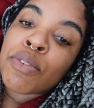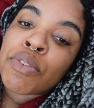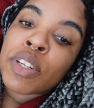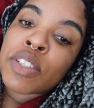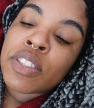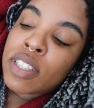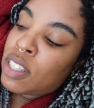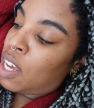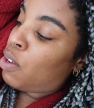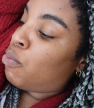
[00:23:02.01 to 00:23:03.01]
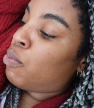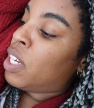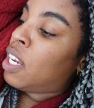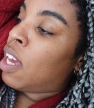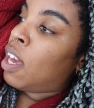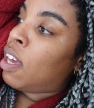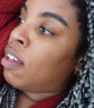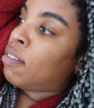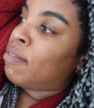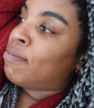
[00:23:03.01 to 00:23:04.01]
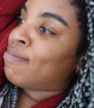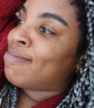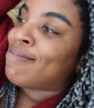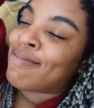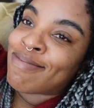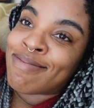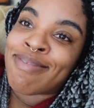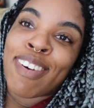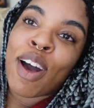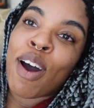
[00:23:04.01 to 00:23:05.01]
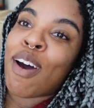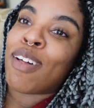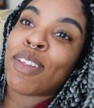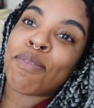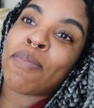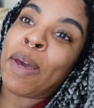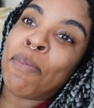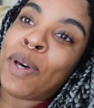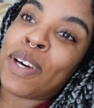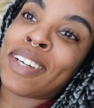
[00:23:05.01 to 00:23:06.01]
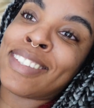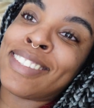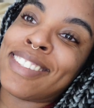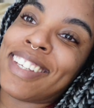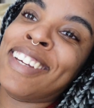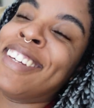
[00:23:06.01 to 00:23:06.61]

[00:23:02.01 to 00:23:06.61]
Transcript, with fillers: finish the day reading all of my books.